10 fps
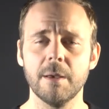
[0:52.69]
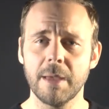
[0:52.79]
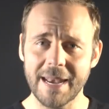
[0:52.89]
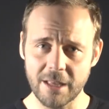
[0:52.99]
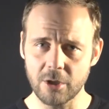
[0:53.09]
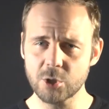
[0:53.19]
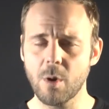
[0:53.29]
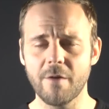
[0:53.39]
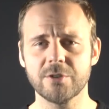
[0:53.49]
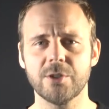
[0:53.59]
And he also
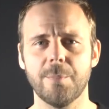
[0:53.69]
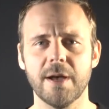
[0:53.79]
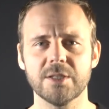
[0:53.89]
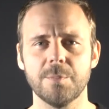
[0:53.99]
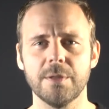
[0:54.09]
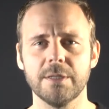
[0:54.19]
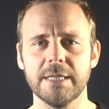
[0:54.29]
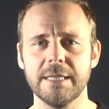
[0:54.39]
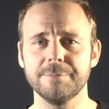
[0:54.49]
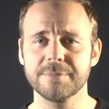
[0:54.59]
offers the
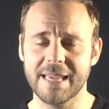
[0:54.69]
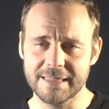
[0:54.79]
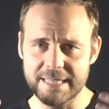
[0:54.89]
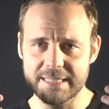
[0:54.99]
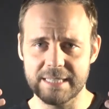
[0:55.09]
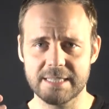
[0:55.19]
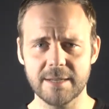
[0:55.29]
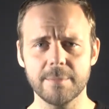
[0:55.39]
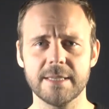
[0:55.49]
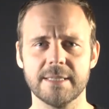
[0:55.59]
possibility, at least in
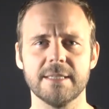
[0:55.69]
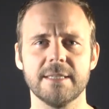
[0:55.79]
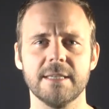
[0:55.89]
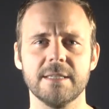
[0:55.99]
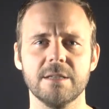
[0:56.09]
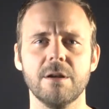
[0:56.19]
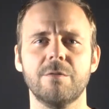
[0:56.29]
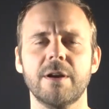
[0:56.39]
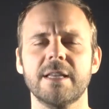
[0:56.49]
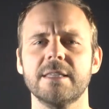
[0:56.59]
some instances,
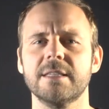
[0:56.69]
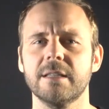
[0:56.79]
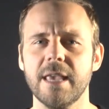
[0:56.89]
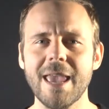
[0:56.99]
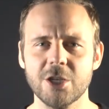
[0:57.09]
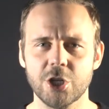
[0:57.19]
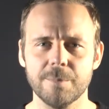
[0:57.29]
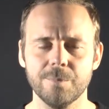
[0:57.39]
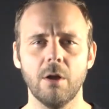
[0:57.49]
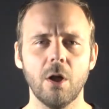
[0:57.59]
of
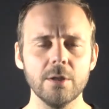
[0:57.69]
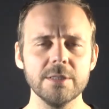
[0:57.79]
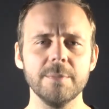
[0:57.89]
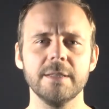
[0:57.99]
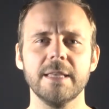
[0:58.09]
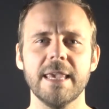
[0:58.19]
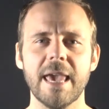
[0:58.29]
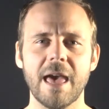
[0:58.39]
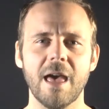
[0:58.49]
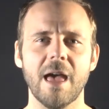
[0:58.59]
reconciliation.
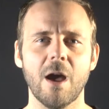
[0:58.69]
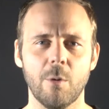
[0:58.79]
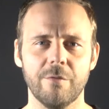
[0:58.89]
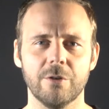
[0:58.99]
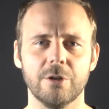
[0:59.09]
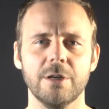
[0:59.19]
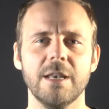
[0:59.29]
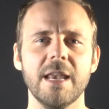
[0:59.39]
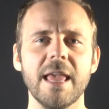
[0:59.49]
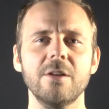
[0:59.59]
Ultimately, however,
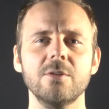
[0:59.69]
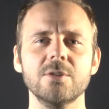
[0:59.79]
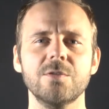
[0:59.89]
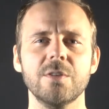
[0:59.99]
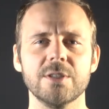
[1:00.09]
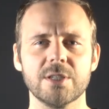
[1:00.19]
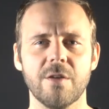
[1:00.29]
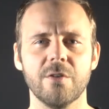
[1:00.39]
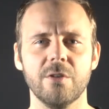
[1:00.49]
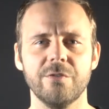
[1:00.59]
Nagel's
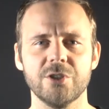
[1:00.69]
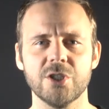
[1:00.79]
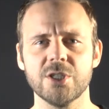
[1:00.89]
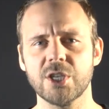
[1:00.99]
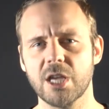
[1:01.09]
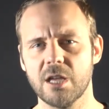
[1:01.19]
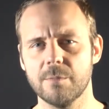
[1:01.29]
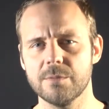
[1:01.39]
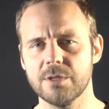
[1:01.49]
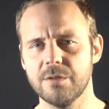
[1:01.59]
philosophical vision
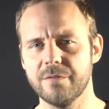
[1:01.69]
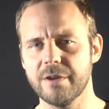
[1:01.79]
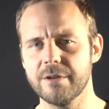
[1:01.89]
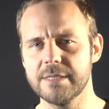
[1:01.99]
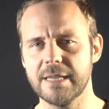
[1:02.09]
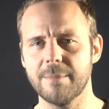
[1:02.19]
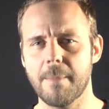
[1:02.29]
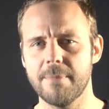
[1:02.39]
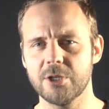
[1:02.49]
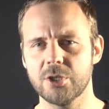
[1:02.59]
succumbs to the very same
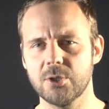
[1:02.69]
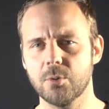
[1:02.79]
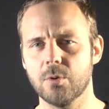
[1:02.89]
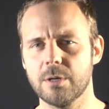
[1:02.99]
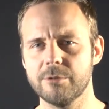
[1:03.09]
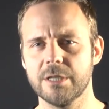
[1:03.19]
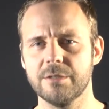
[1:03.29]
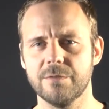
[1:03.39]
ambition toward objective